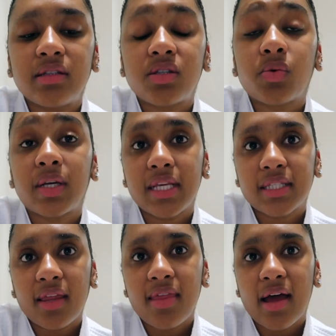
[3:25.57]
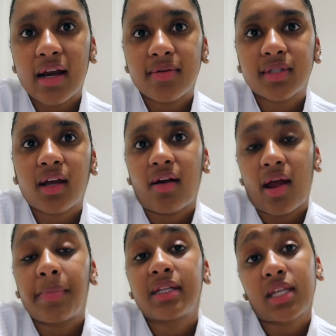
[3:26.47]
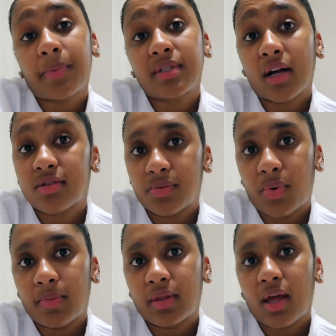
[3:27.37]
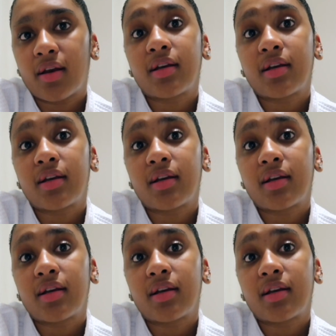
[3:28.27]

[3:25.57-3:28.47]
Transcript: So when he said that, I was like, all right, I'm gonna set up a doctor's appointment then.